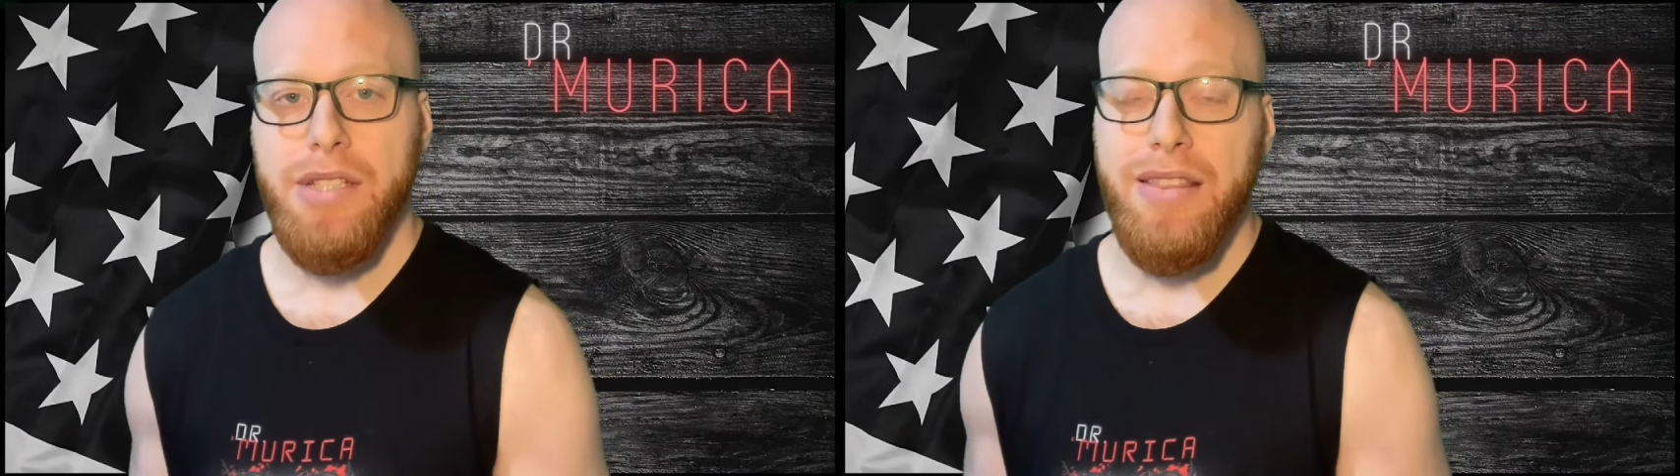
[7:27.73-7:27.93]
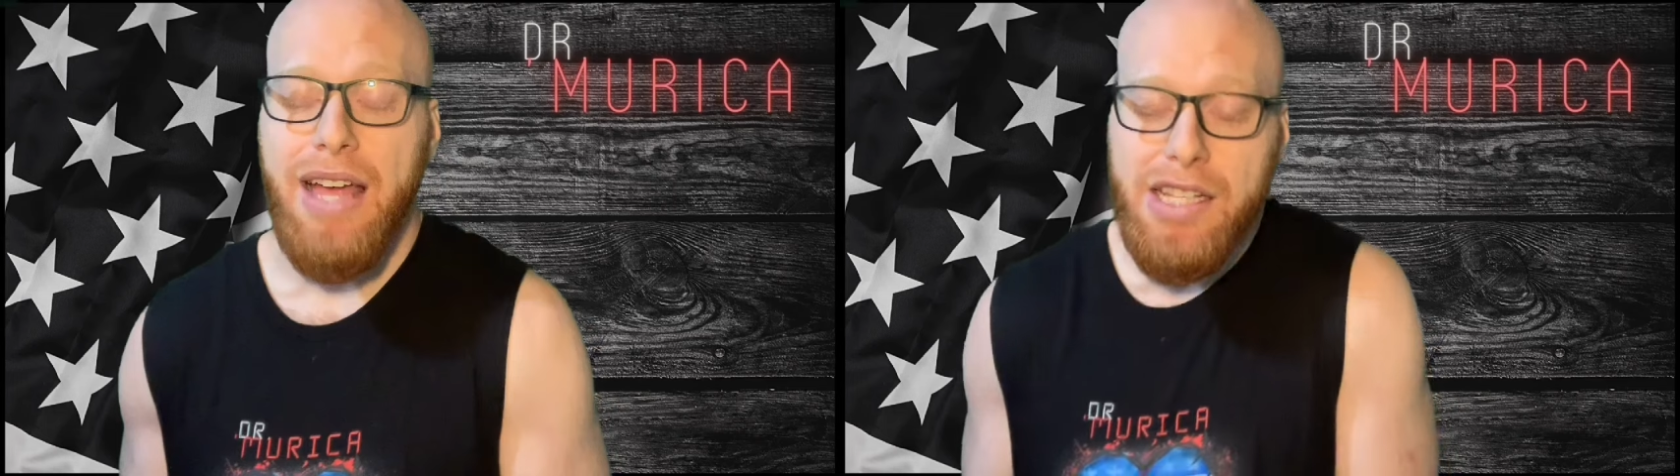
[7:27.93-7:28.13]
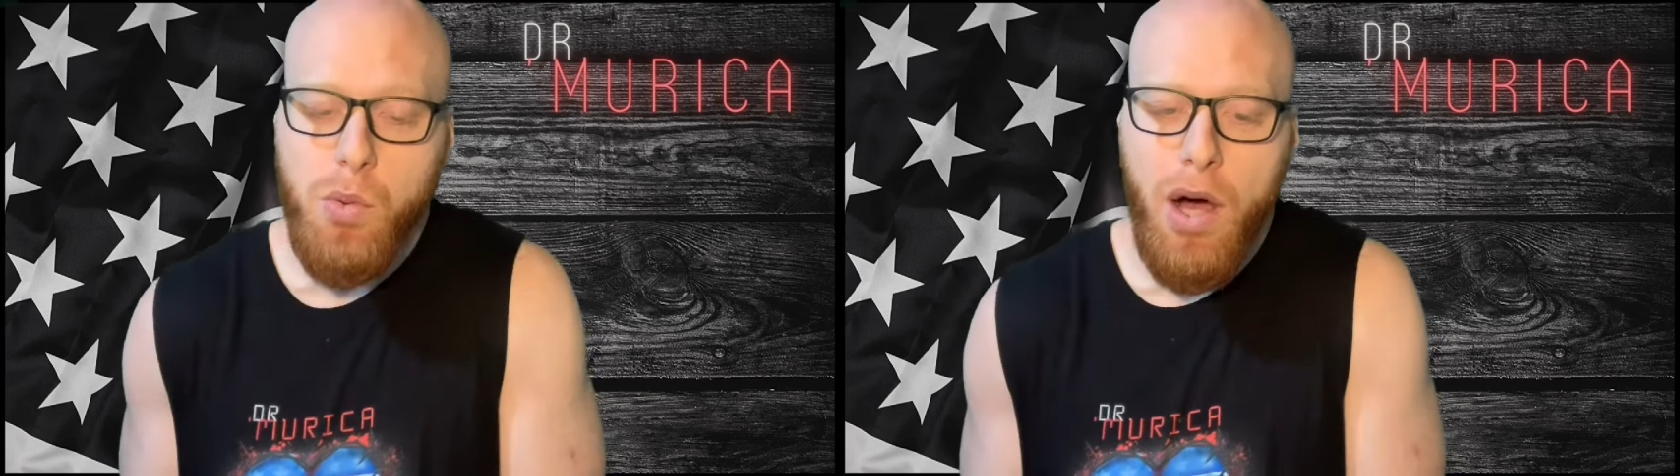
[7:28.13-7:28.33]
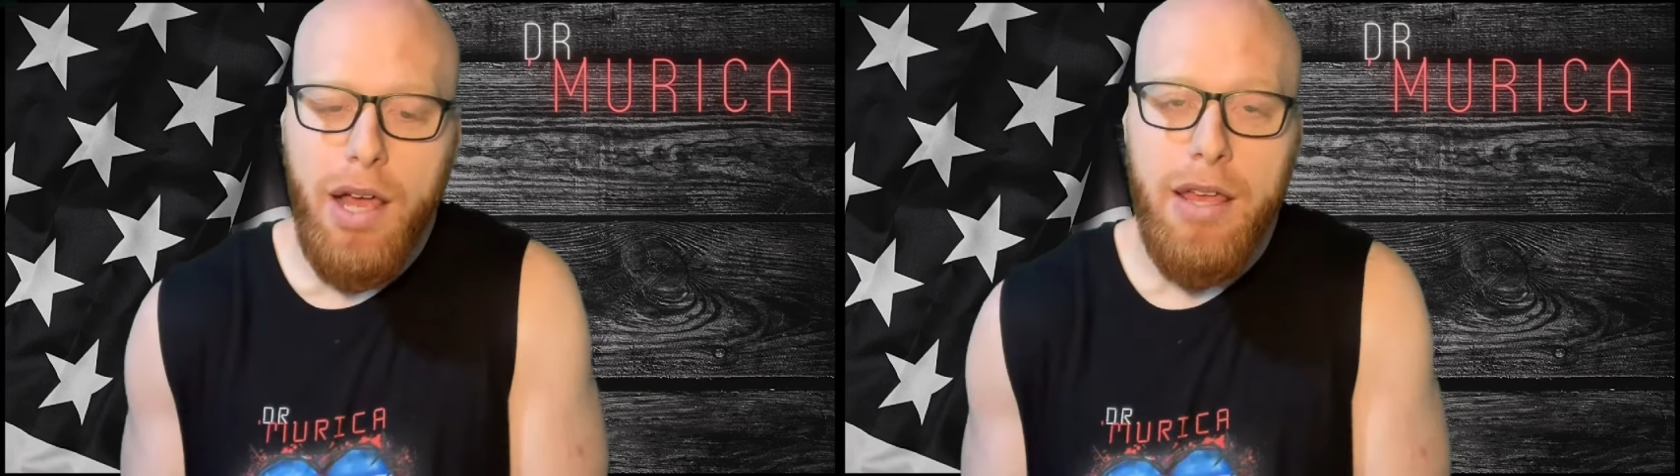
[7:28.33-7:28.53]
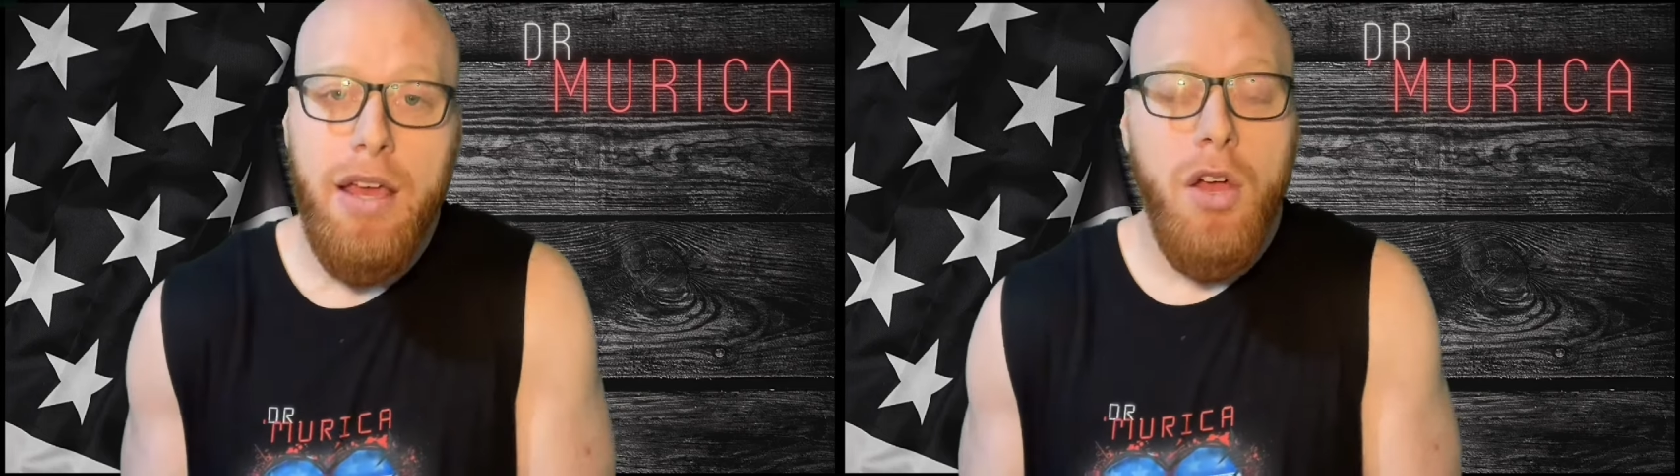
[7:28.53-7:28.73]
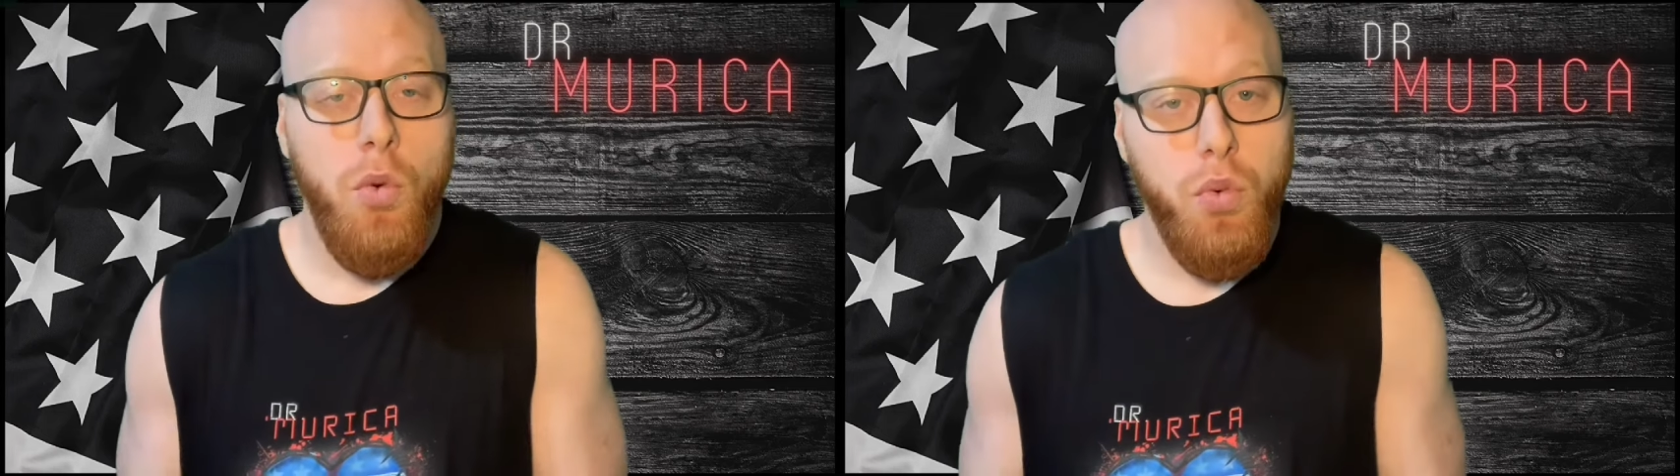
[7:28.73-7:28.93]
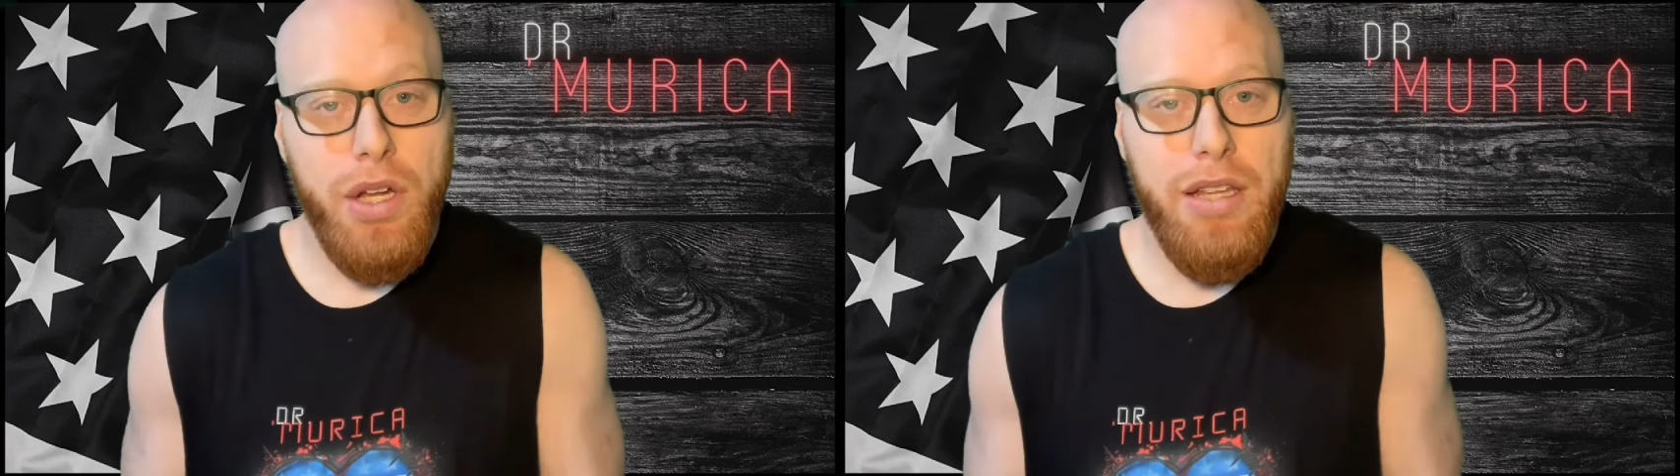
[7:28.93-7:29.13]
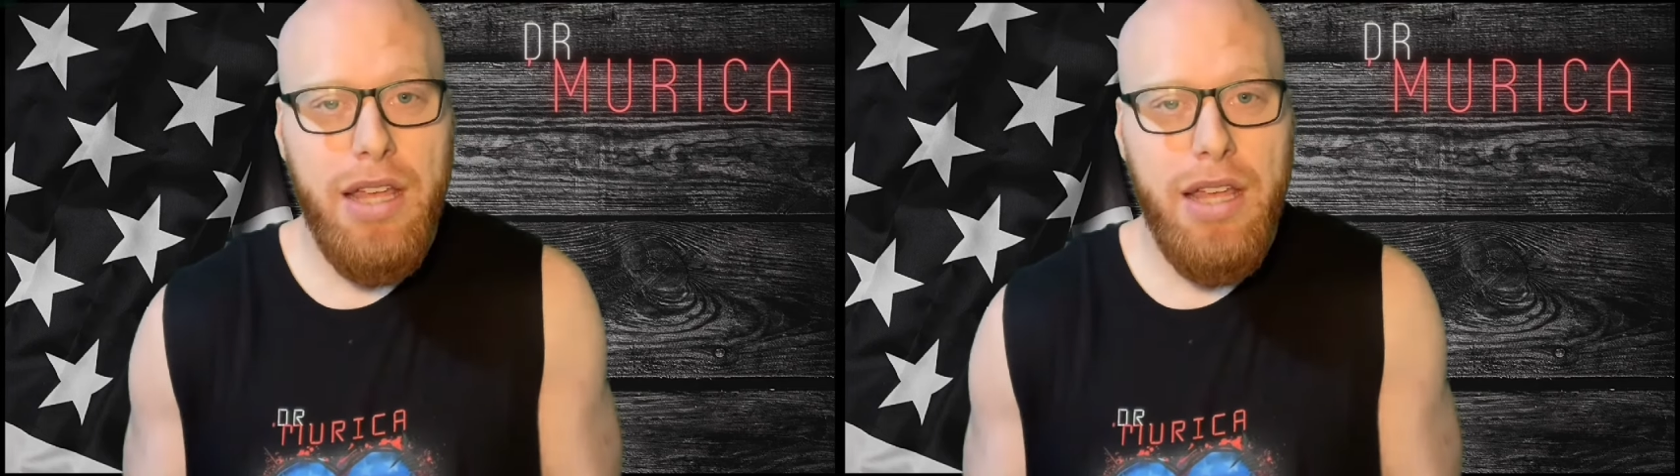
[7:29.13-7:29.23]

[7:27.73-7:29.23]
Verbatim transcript: And that's why, really,